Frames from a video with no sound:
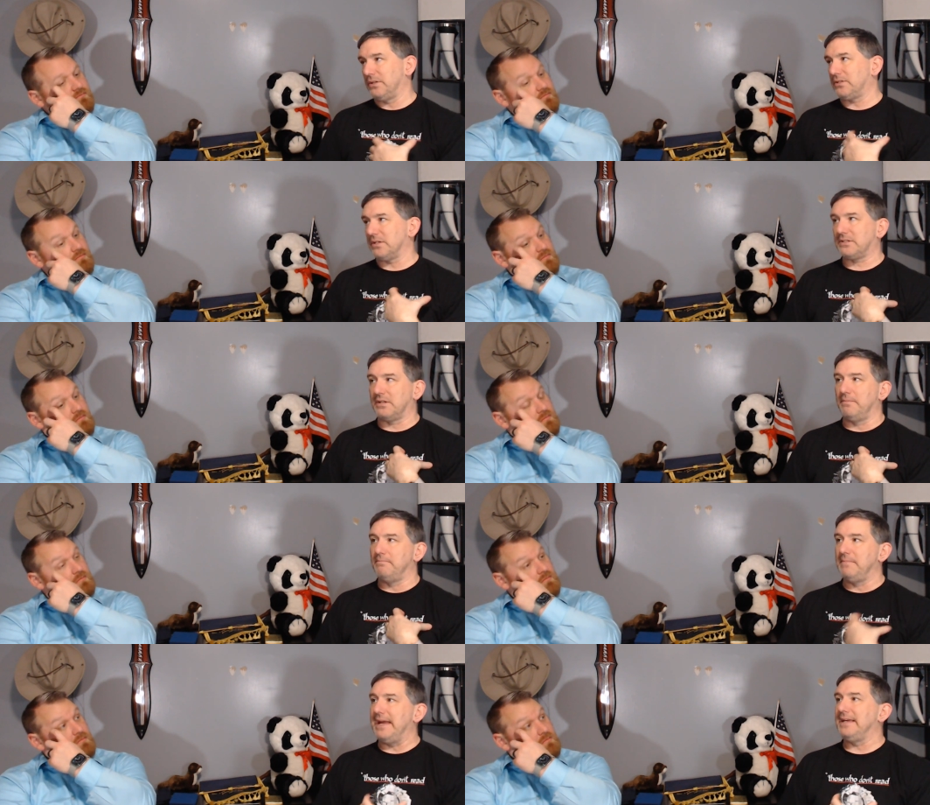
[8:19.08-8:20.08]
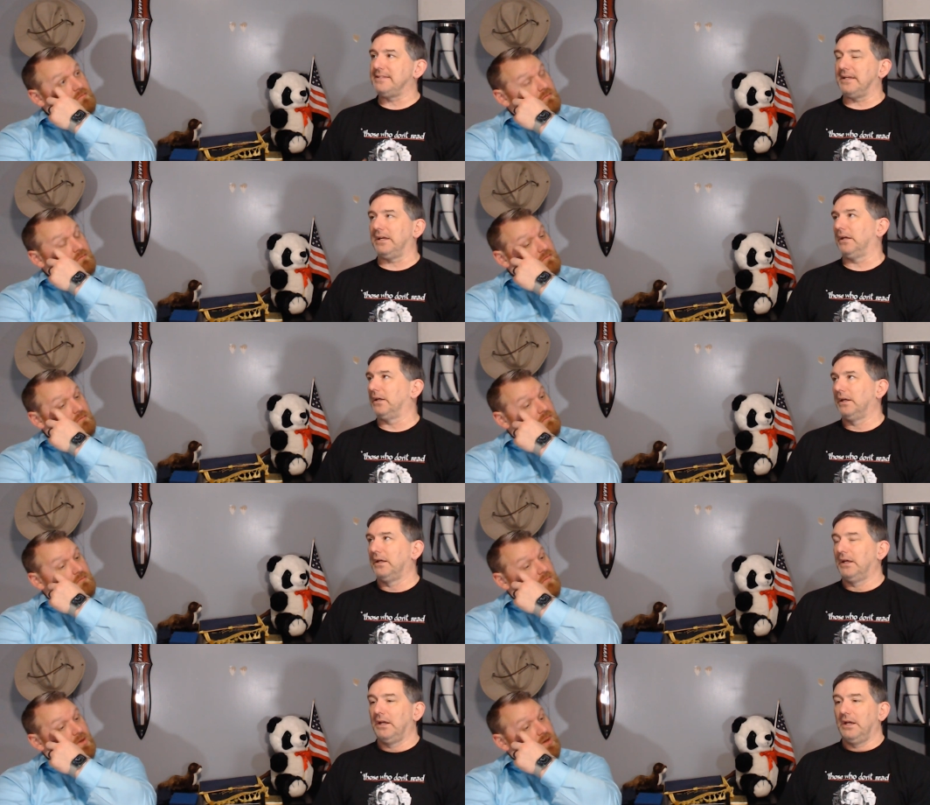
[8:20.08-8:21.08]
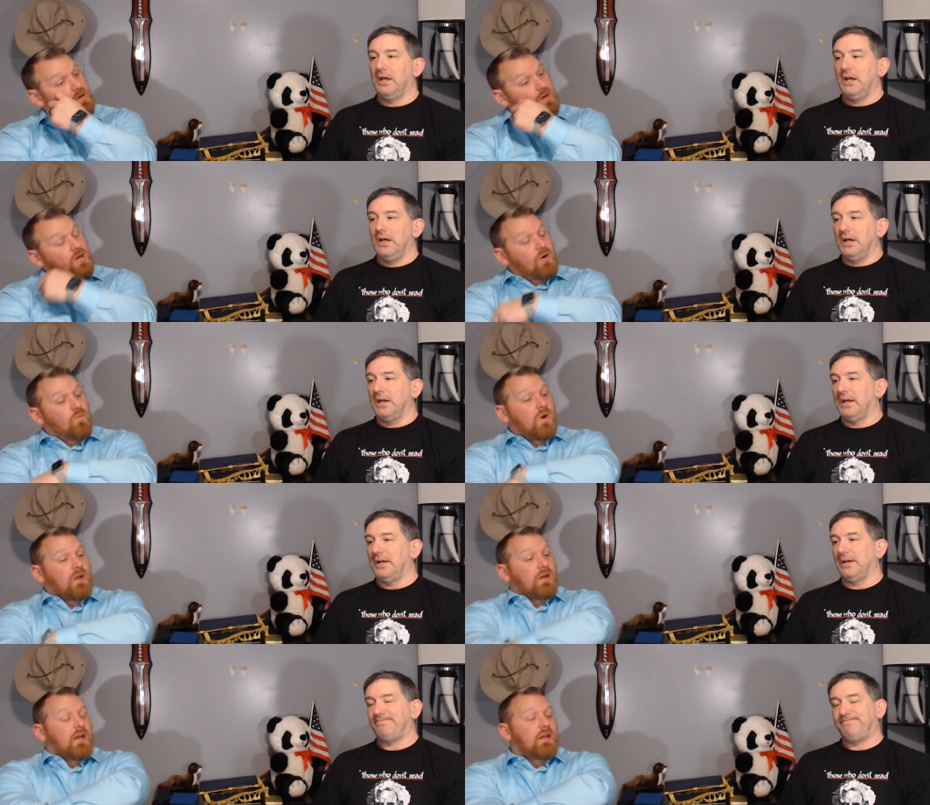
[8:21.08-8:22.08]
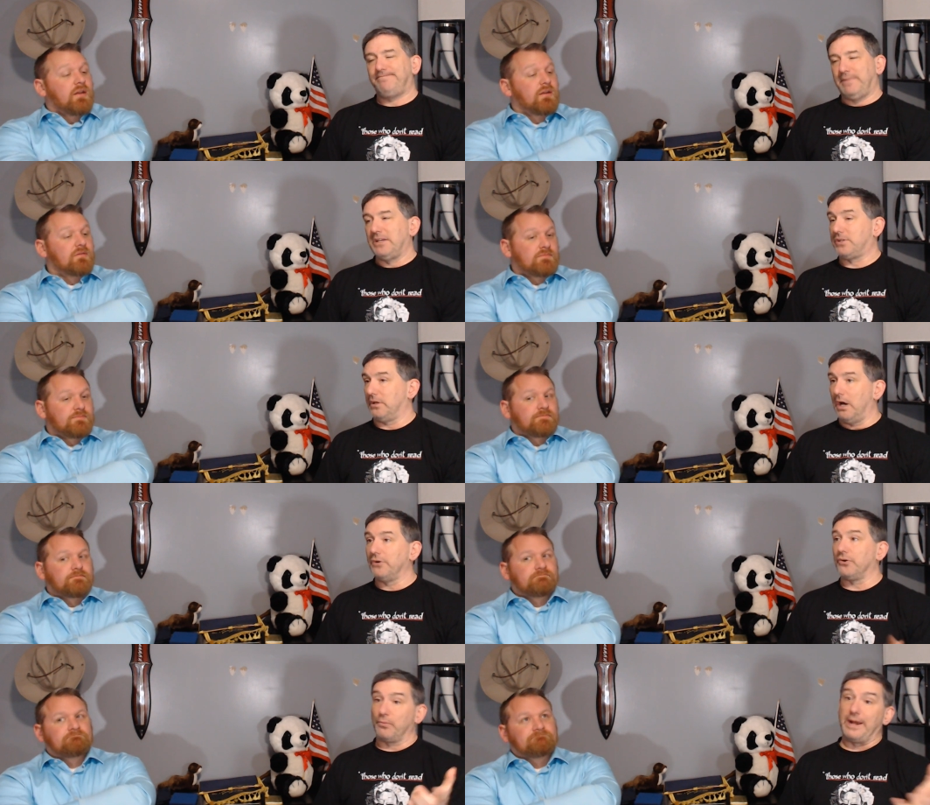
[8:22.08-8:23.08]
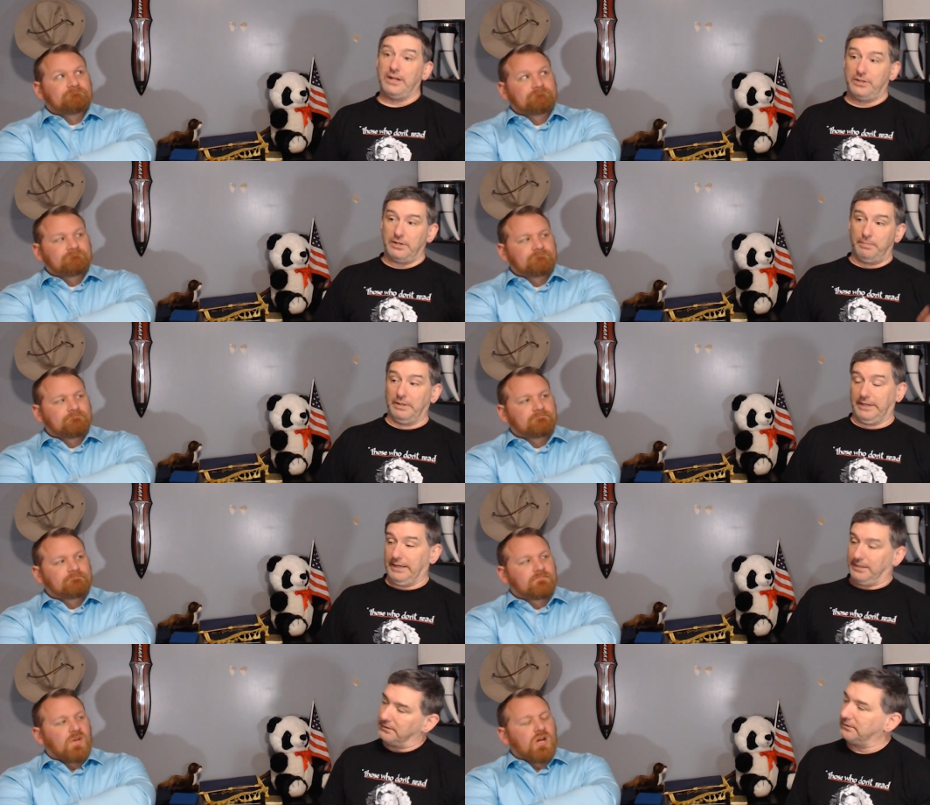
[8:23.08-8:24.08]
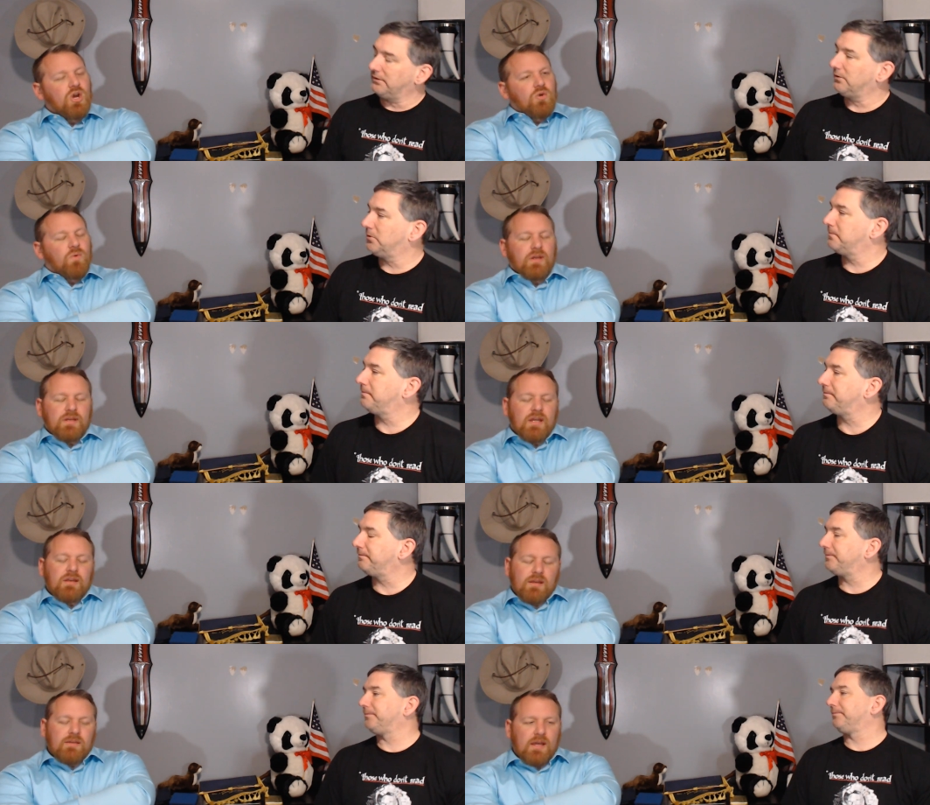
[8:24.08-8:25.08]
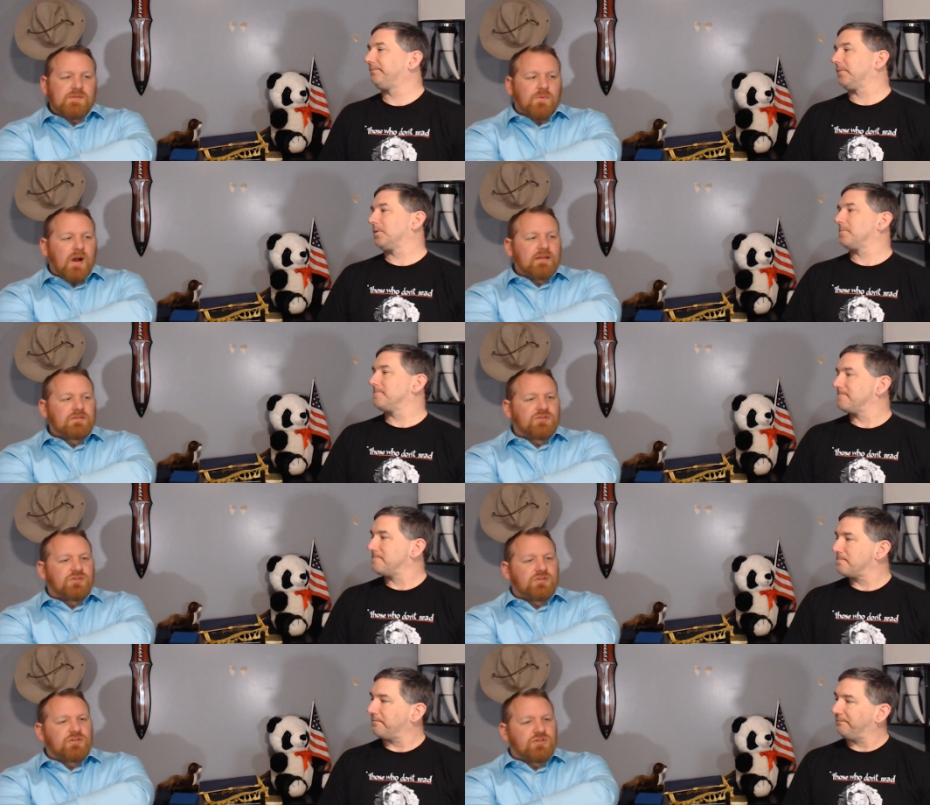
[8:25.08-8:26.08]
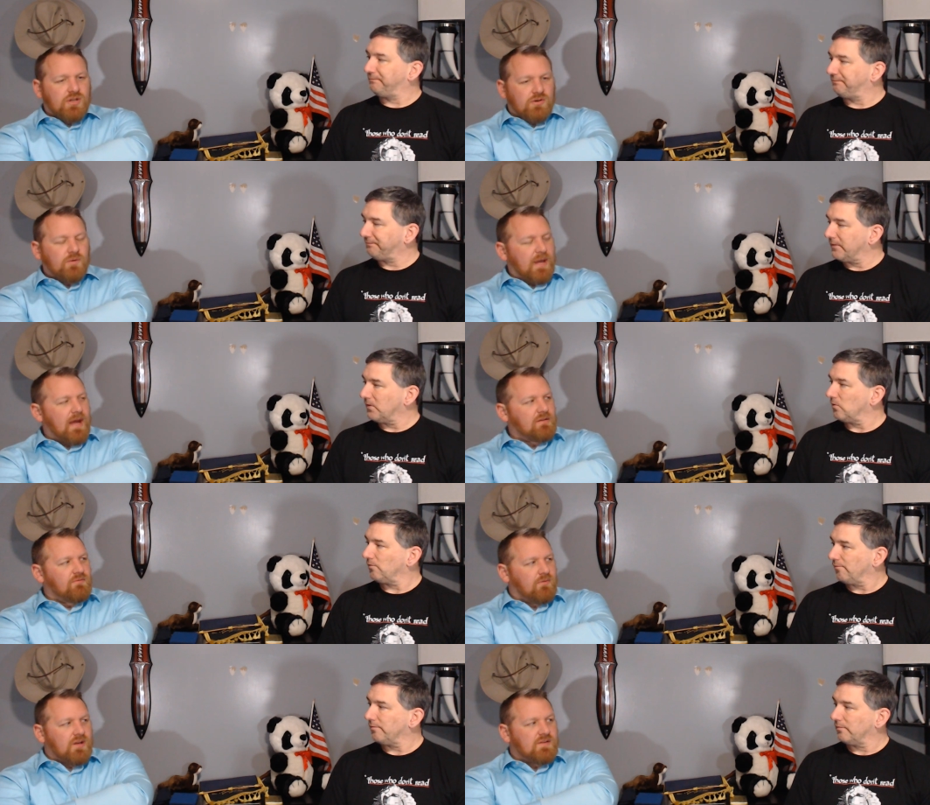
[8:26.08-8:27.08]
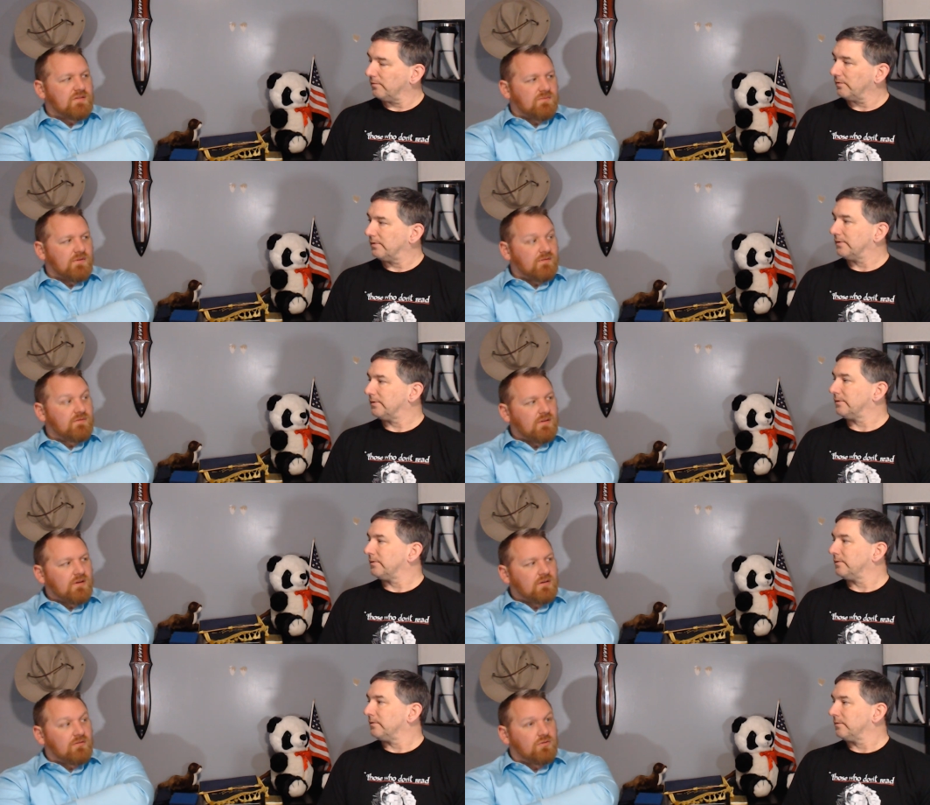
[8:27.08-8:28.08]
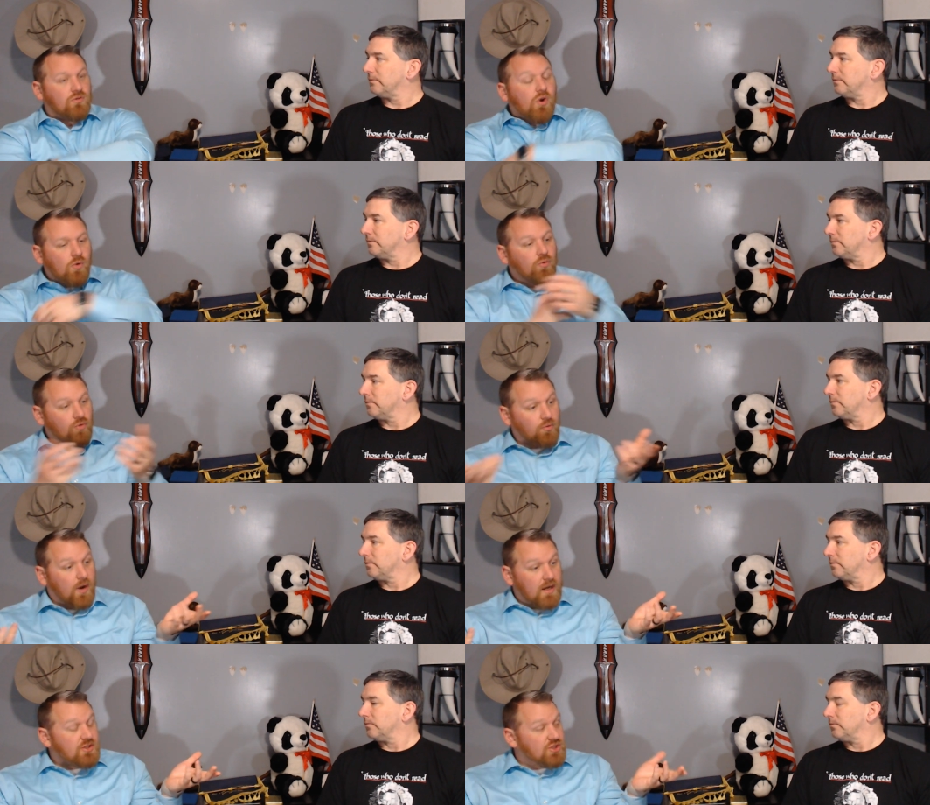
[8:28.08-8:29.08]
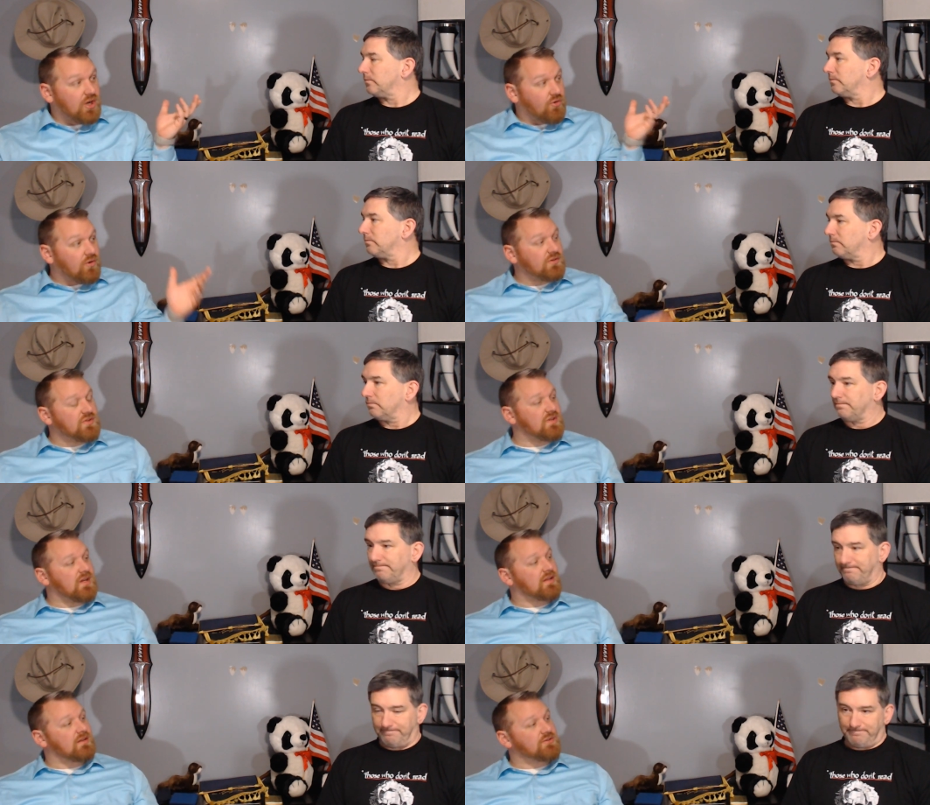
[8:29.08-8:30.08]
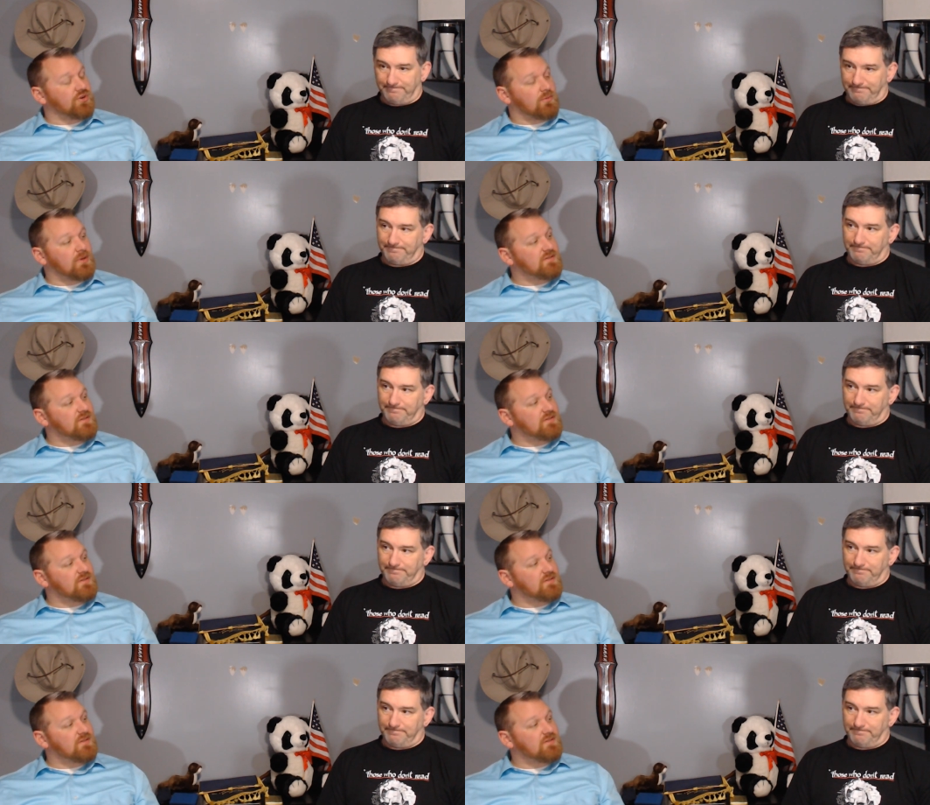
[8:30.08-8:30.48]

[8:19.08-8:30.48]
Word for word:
Speaker 1: just an amazing. Well, it, and it's an underrated ability. Well, and
Speaker 2: that's why General Patton was one of the greatest generals that the Germans